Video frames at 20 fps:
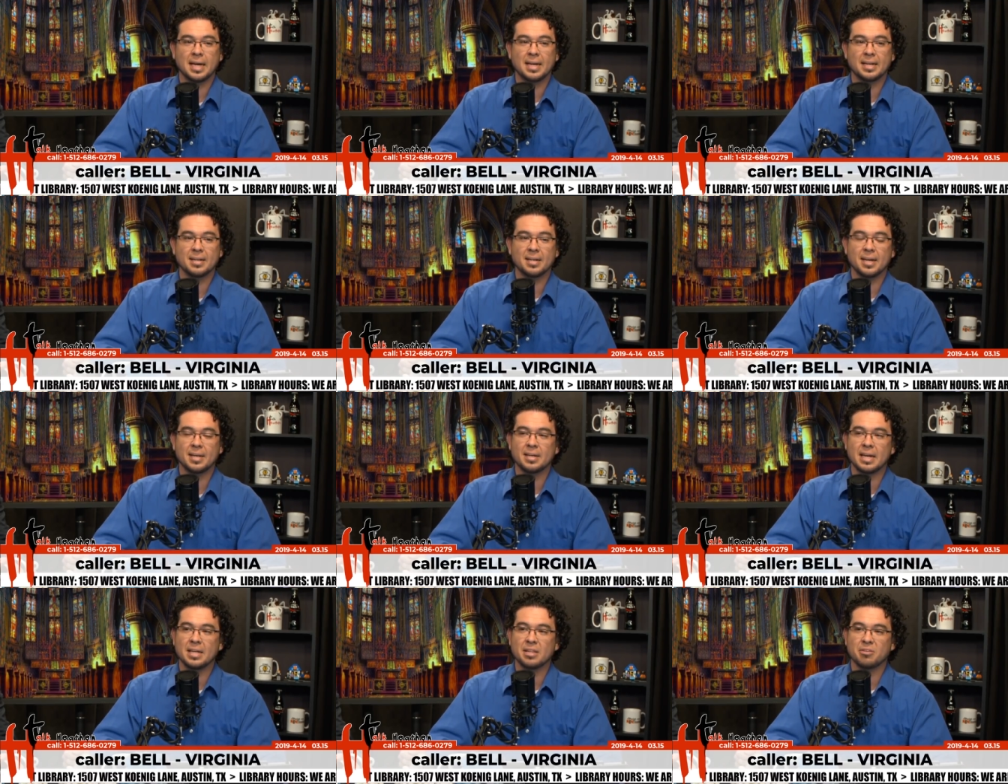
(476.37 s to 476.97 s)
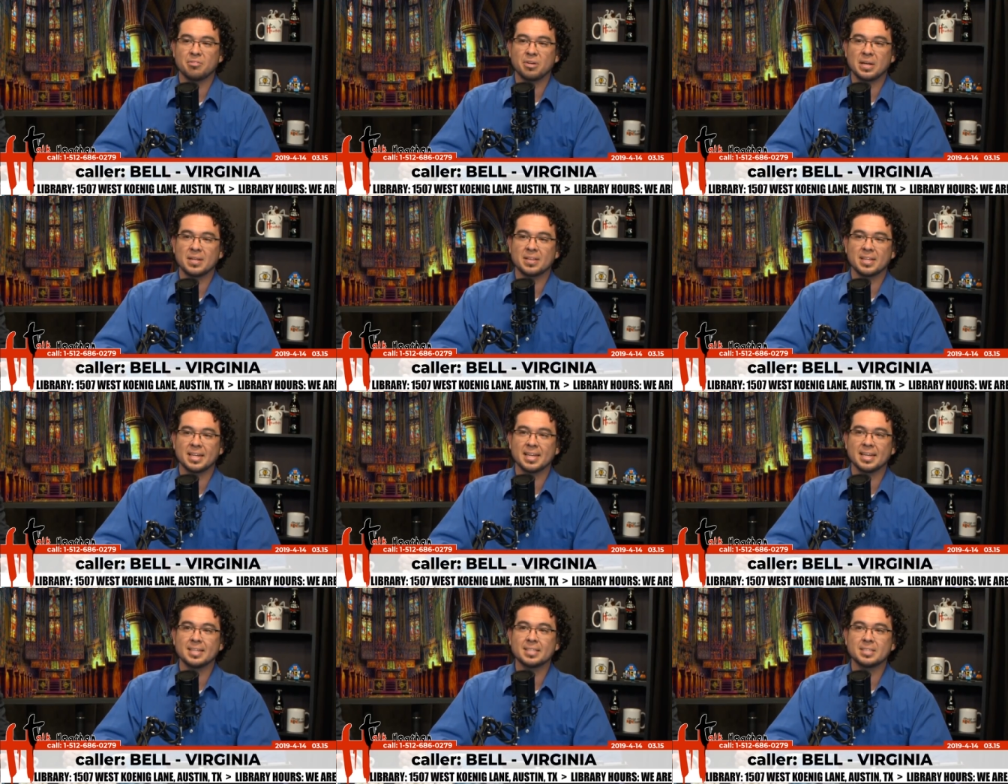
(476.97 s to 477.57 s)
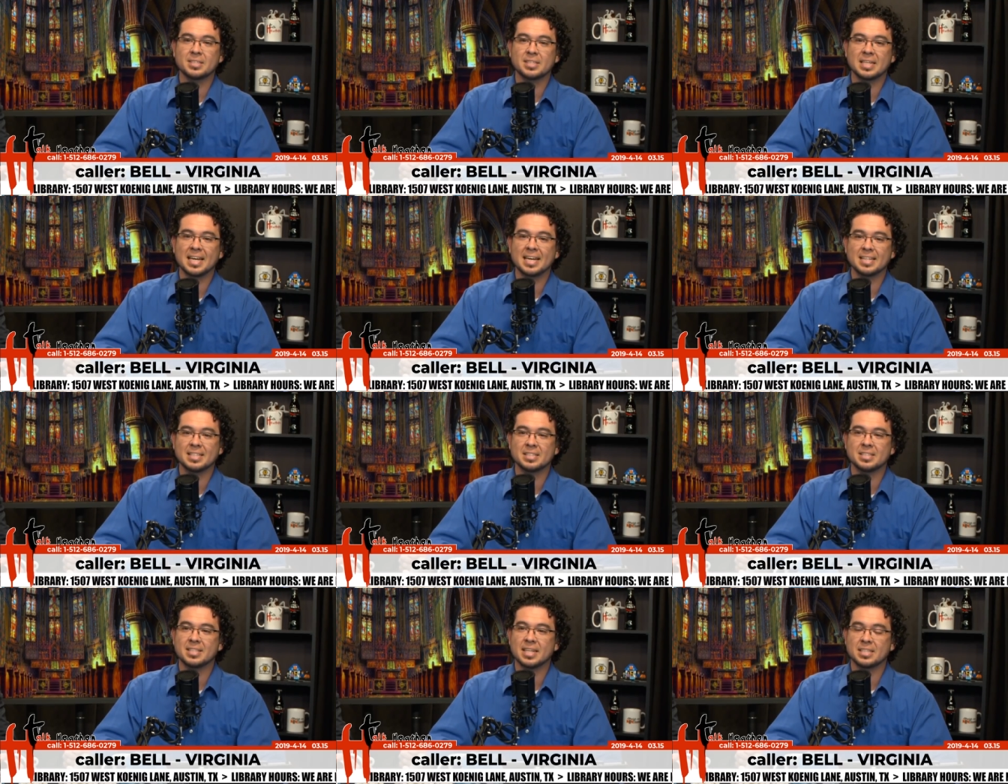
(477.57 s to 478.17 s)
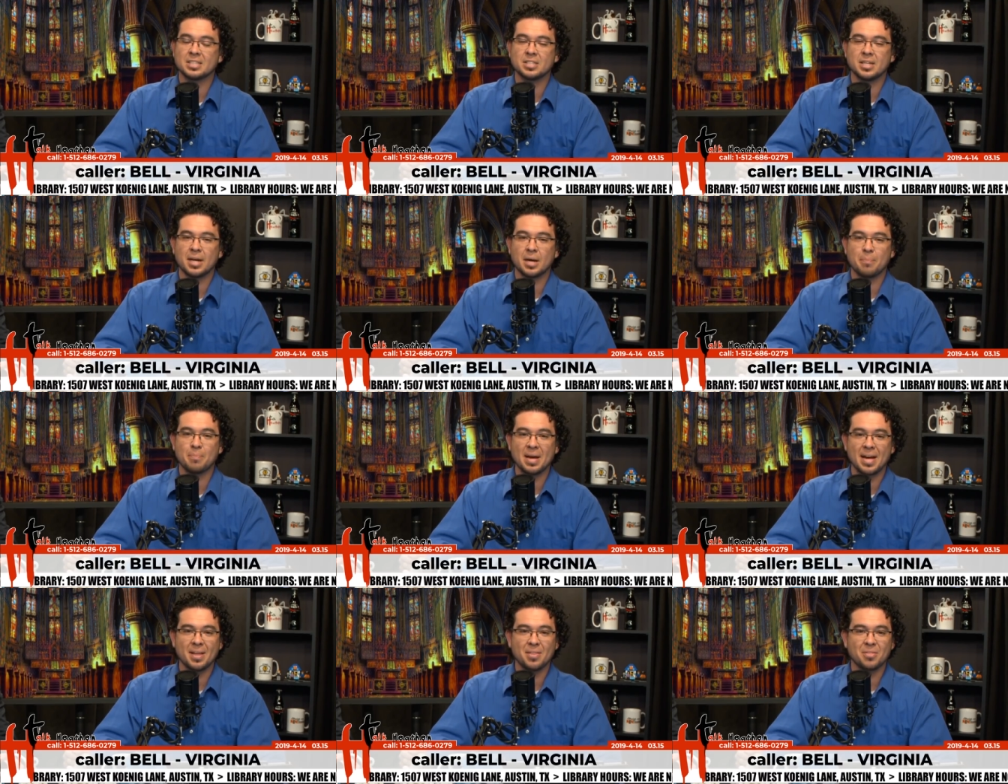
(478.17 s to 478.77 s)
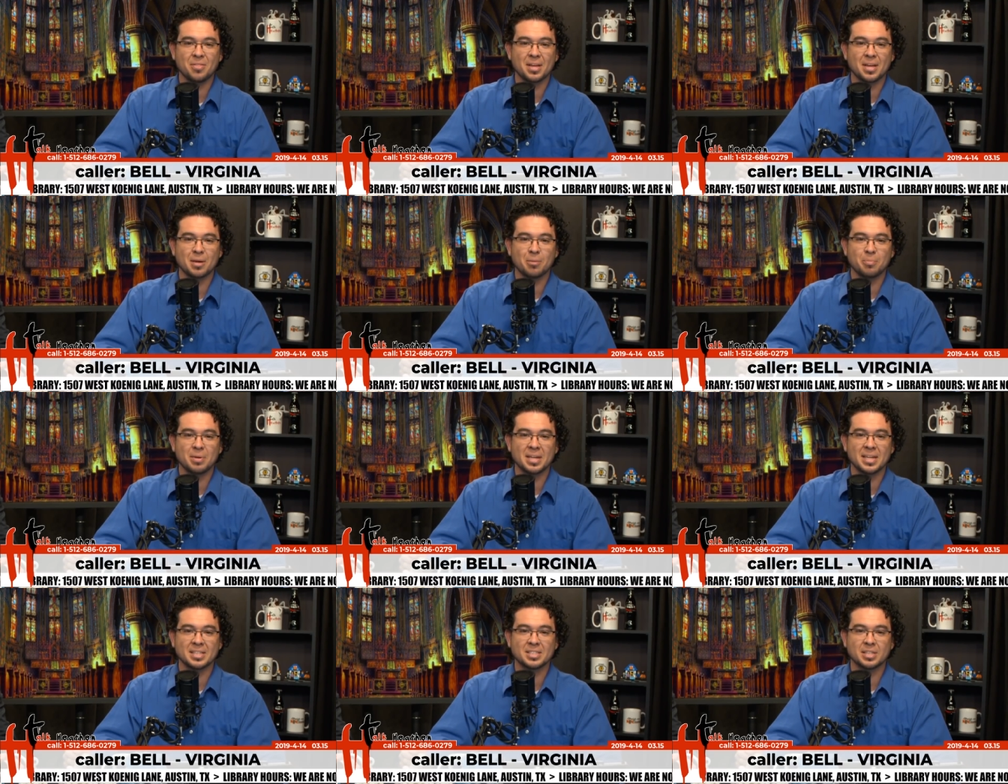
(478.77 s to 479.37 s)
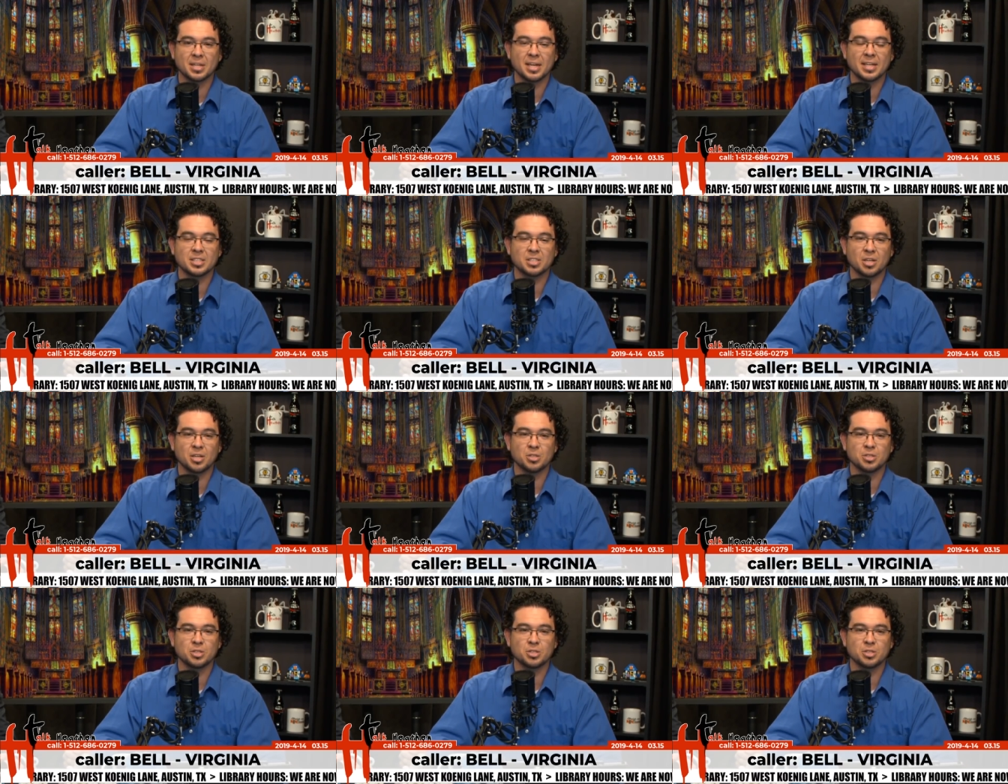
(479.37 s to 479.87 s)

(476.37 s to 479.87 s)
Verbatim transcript: And, and, and the funny thing is is that's not a bad thing because it's